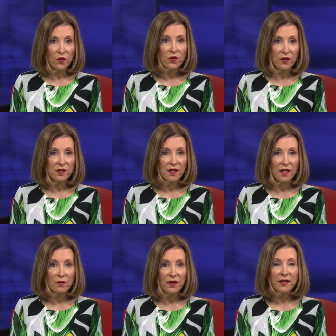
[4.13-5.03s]
Northern
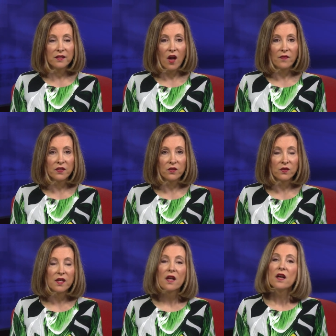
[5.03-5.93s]
Kentucky police
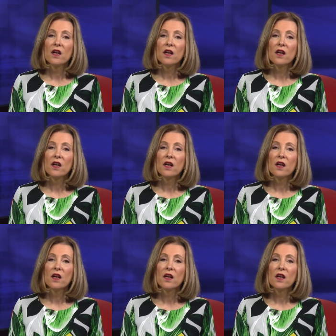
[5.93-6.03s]
officers.